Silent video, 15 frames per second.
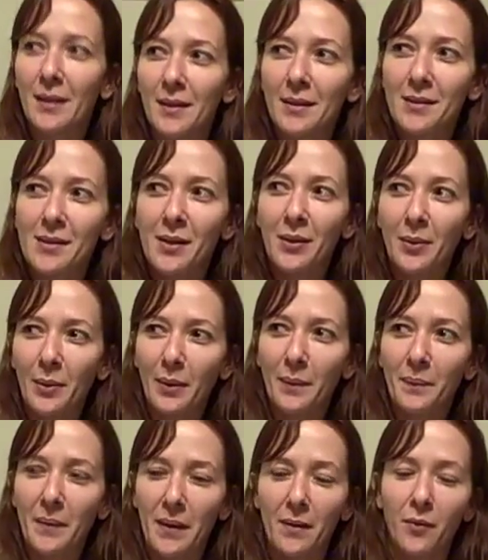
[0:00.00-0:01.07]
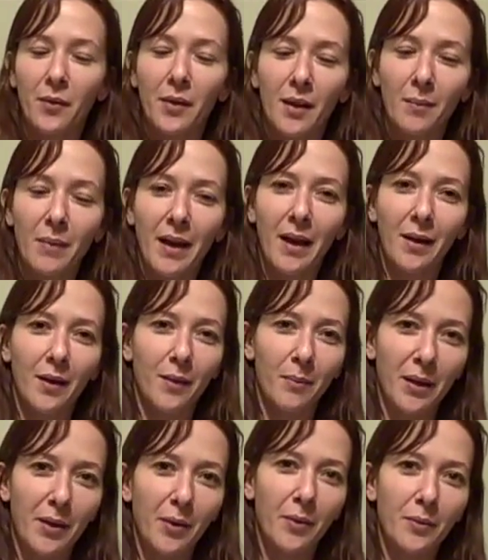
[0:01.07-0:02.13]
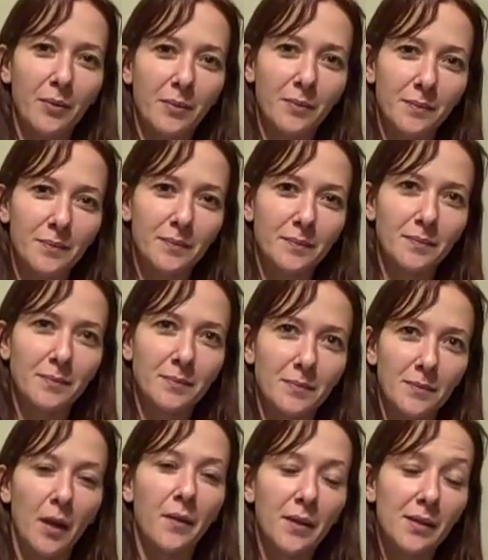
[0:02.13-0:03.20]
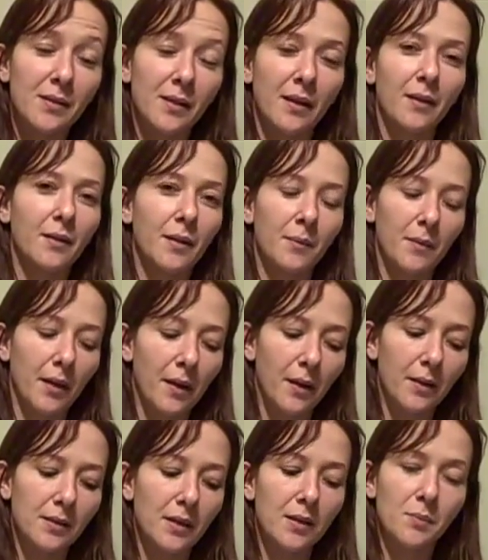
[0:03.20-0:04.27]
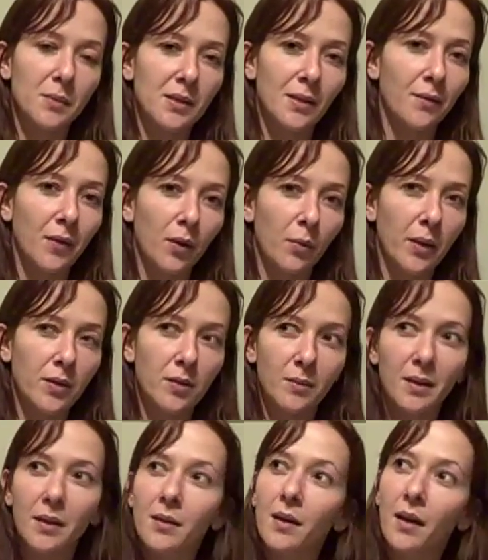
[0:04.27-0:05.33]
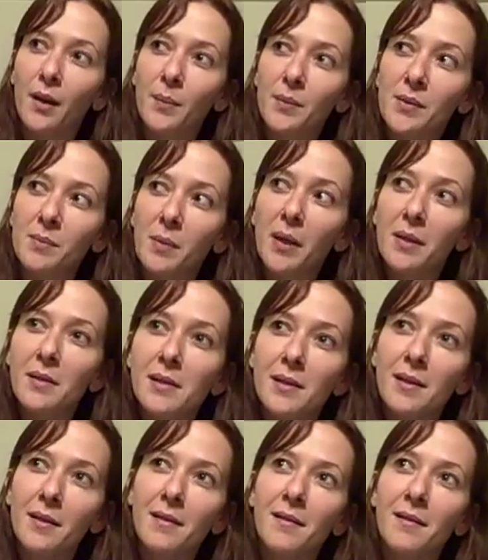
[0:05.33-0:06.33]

So looking back on my own, on this thing, I said specific way too many times. But